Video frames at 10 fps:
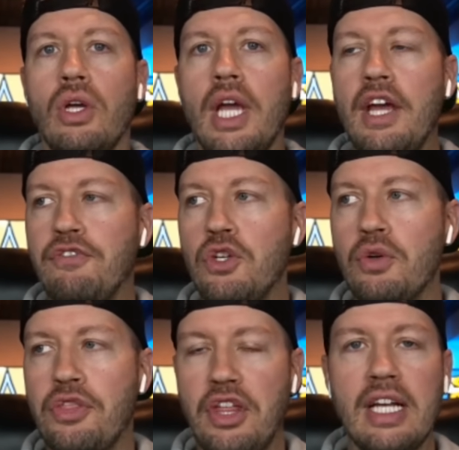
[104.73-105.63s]
If you
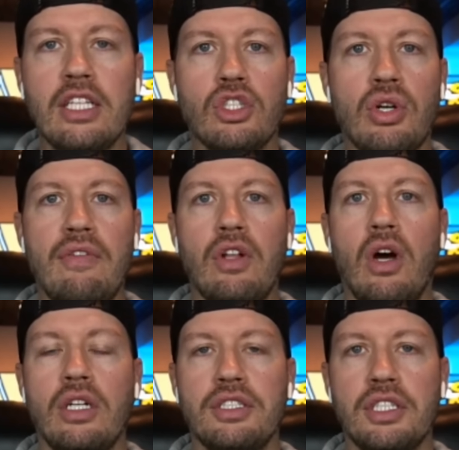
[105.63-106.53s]
think that Trevor
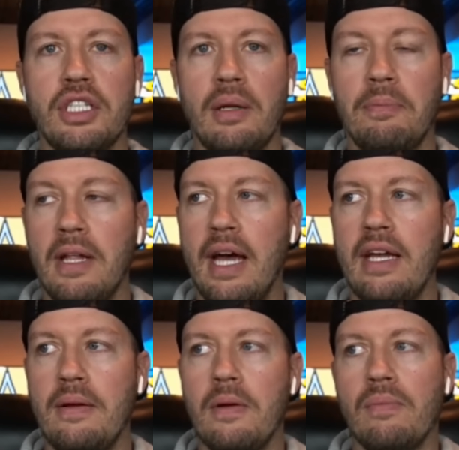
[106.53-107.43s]
Lawrence is going to play,